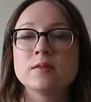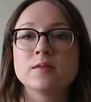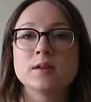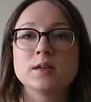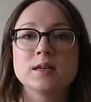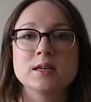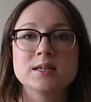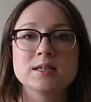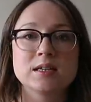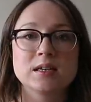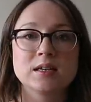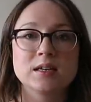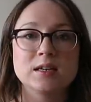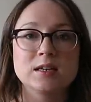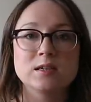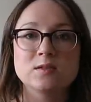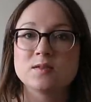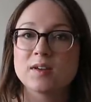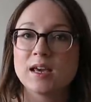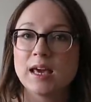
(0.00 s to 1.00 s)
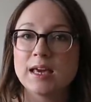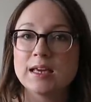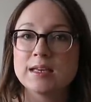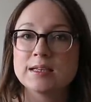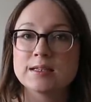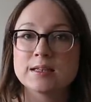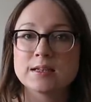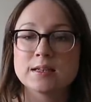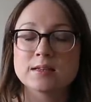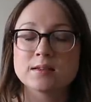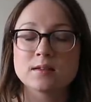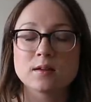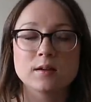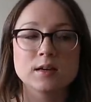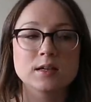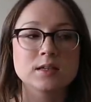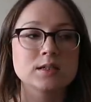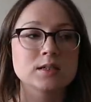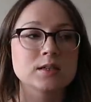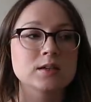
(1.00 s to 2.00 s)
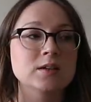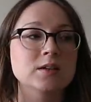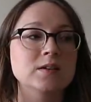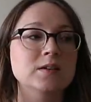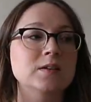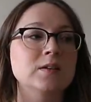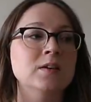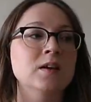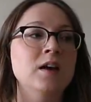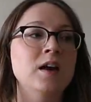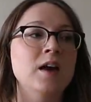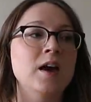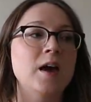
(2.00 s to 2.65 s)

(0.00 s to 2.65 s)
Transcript: the knitting needle cases that I do.